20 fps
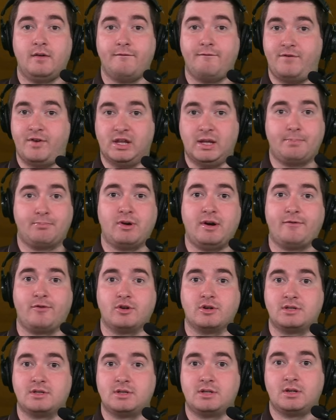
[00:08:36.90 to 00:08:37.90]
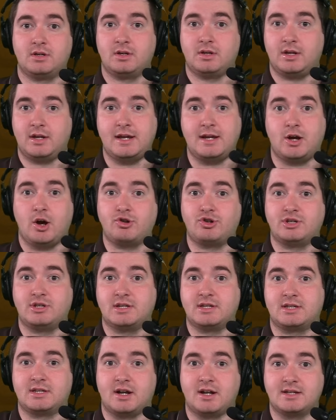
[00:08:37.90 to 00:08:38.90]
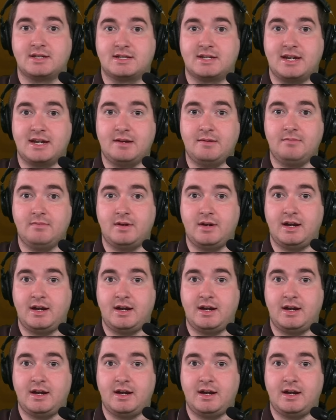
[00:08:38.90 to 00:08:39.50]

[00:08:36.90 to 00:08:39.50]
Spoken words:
Phillip Rivers, he coaches his son's team